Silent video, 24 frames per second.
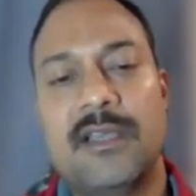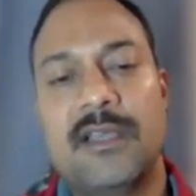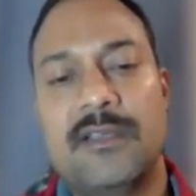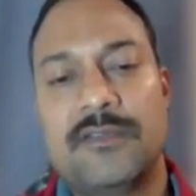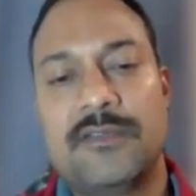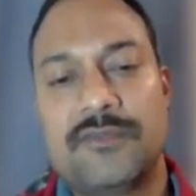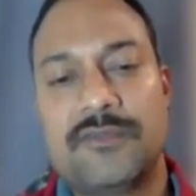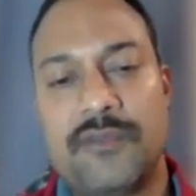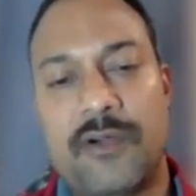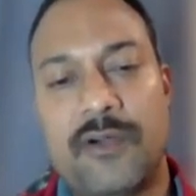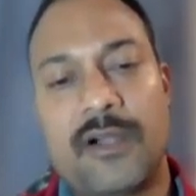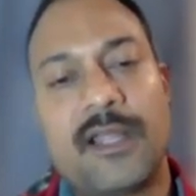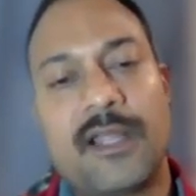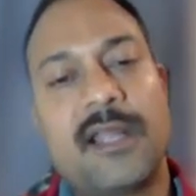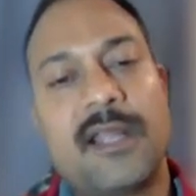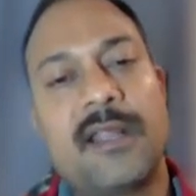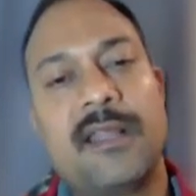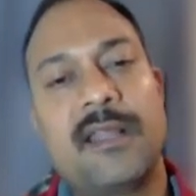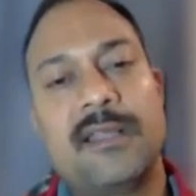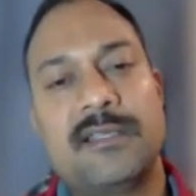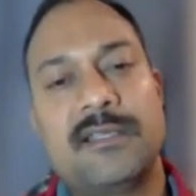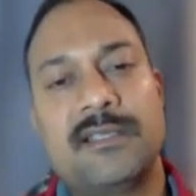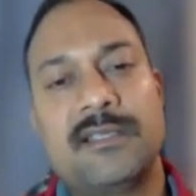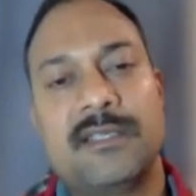SWOT
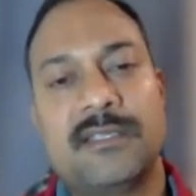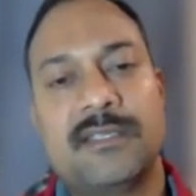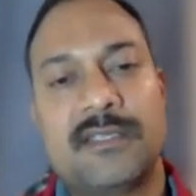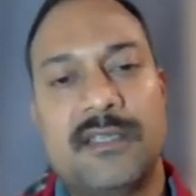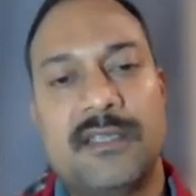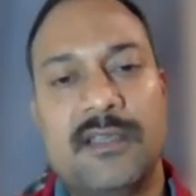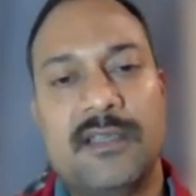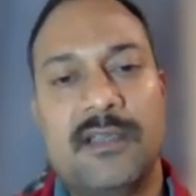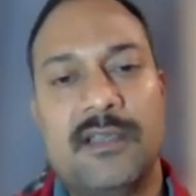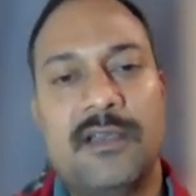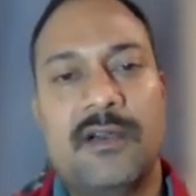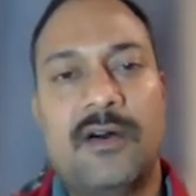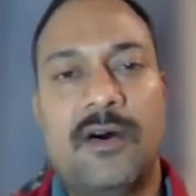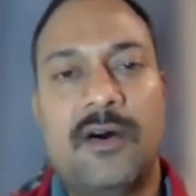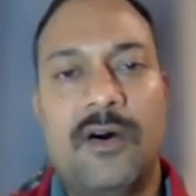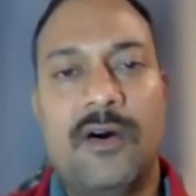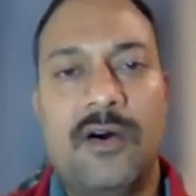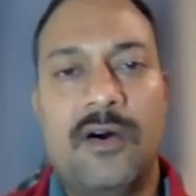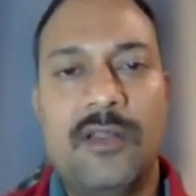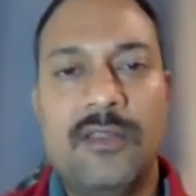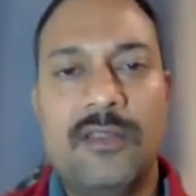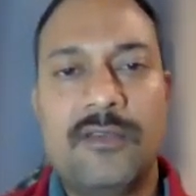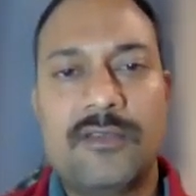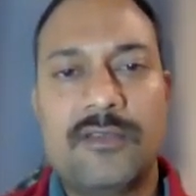analysis,
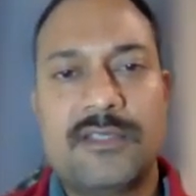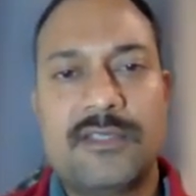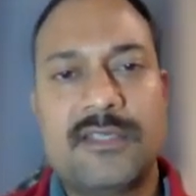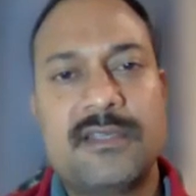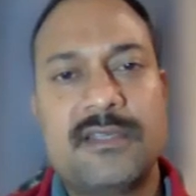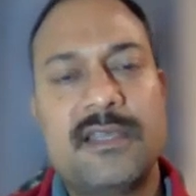all those